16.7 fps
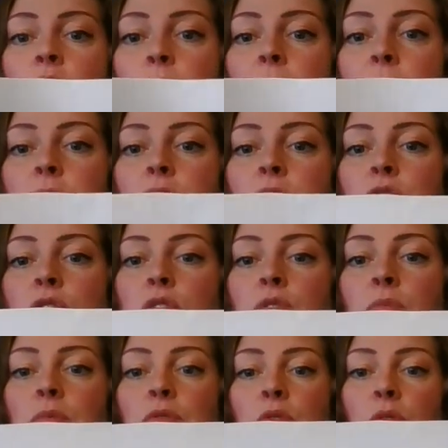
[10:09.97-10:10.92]
paper
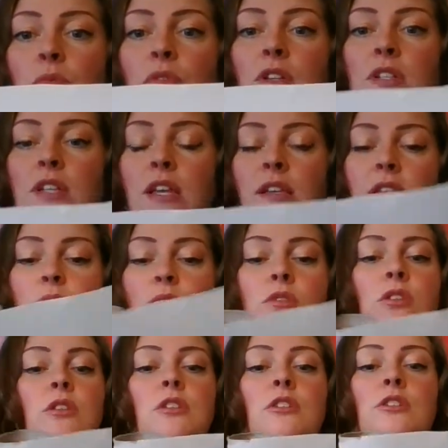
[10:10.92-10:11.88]
tube, so I'm going to take some
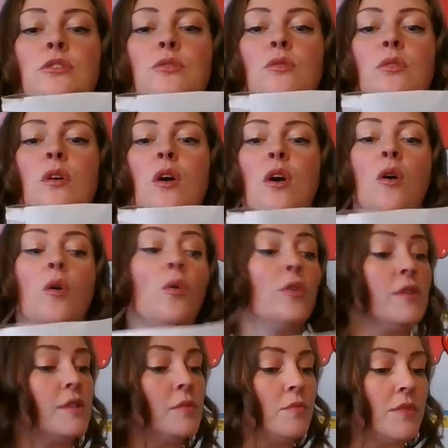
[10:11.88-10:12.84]
glue
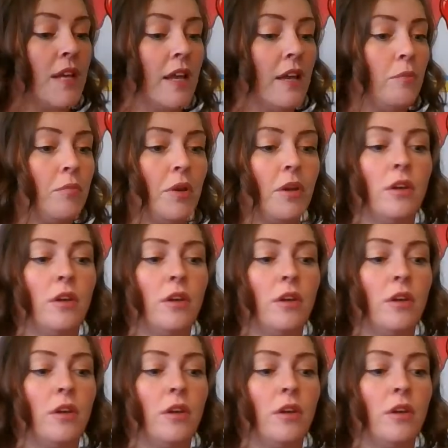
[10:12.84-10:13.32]
or some tape